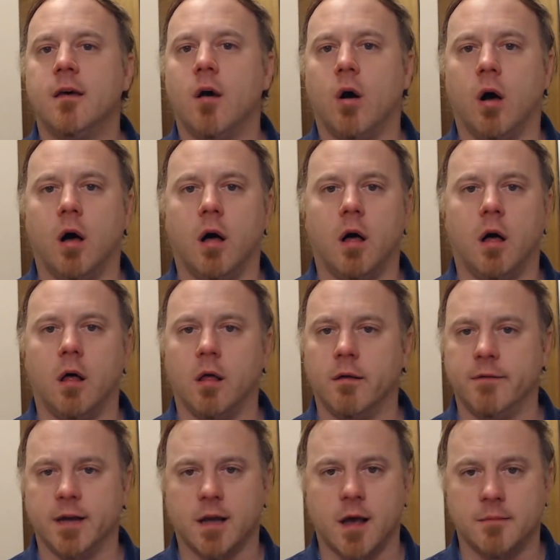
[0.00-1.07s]
all of
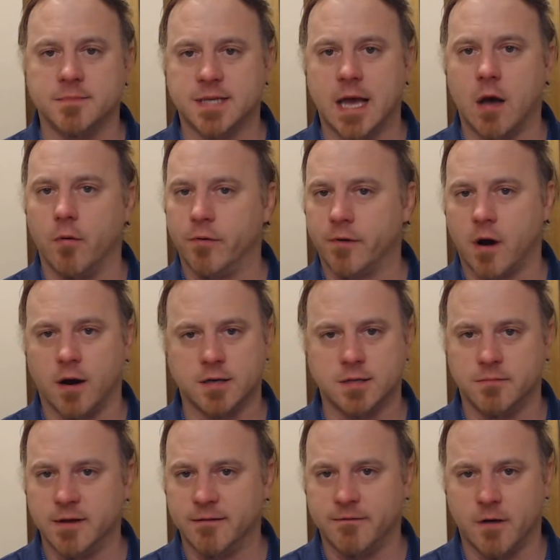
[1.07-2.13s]
it comes out with regards to
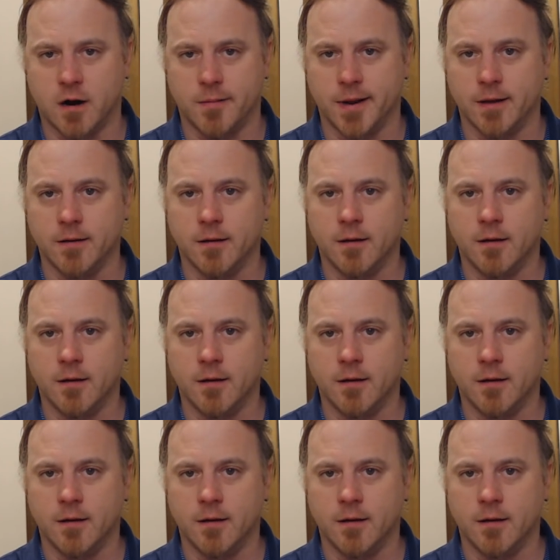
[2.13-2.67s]
Big Pharma.